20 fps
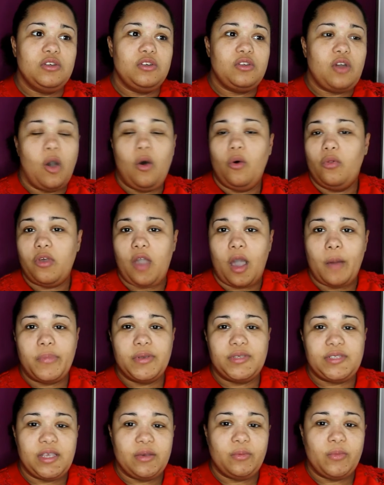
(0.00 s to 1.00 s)
go the
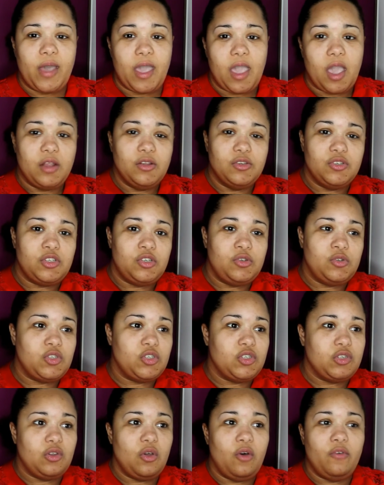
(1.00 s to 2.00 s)
opposite way and do
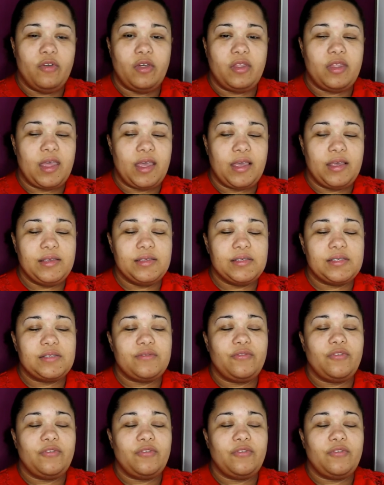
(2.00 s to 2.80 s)
other things.